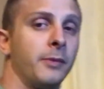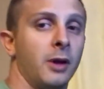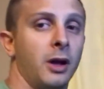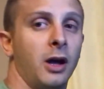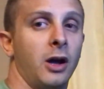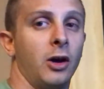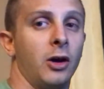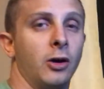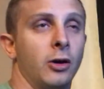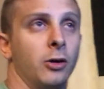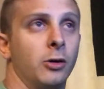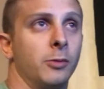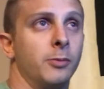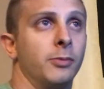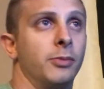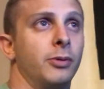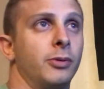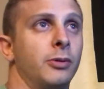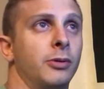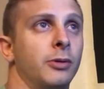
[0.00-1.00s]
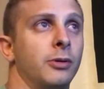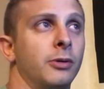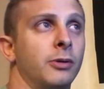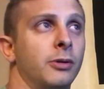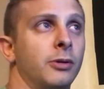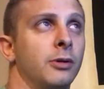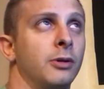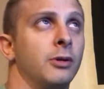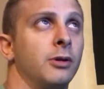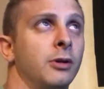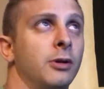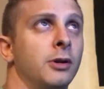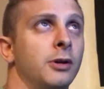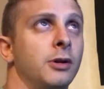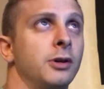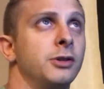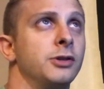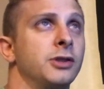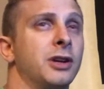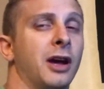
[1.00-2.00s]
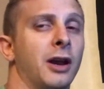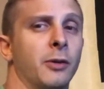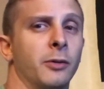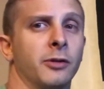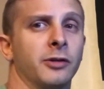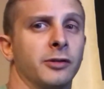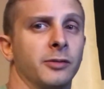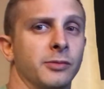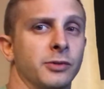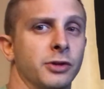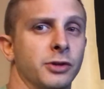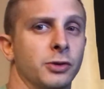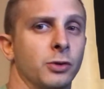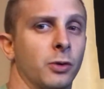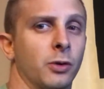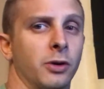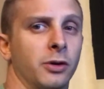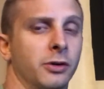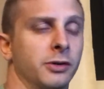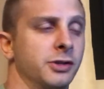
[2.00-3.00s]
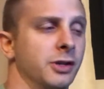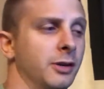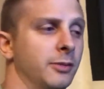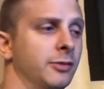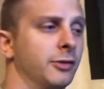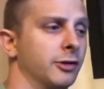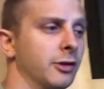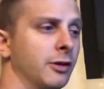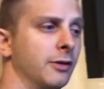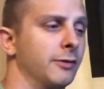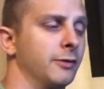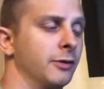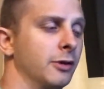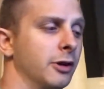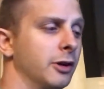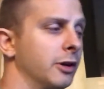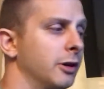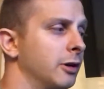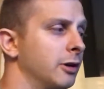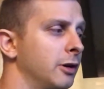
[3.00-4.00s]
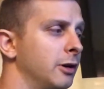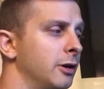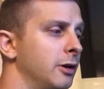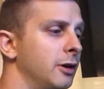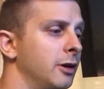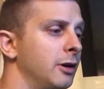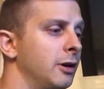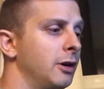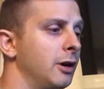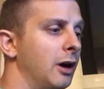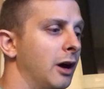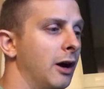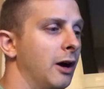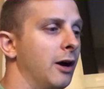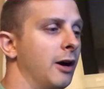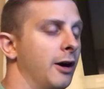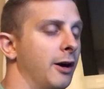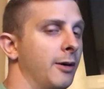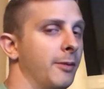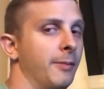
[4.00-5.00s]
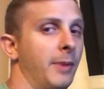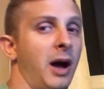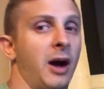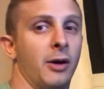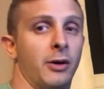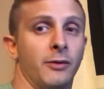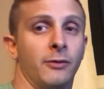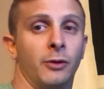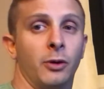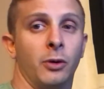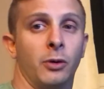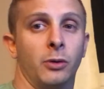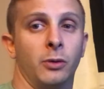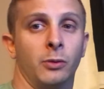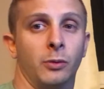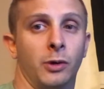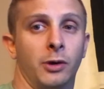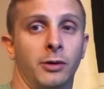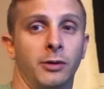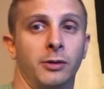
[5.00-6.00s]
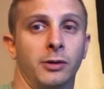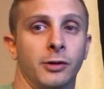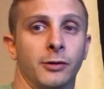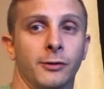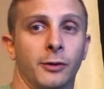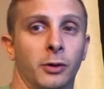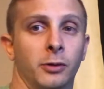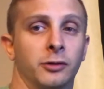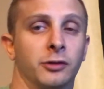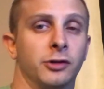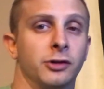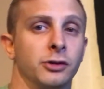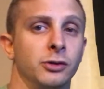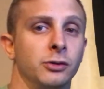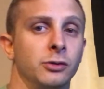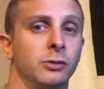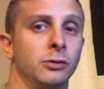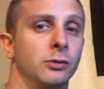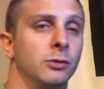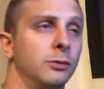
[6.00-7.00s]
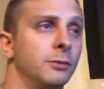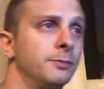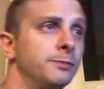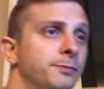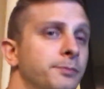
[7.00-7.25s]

help kind of with some tutorial type stuff, like how to vote, what your votes do,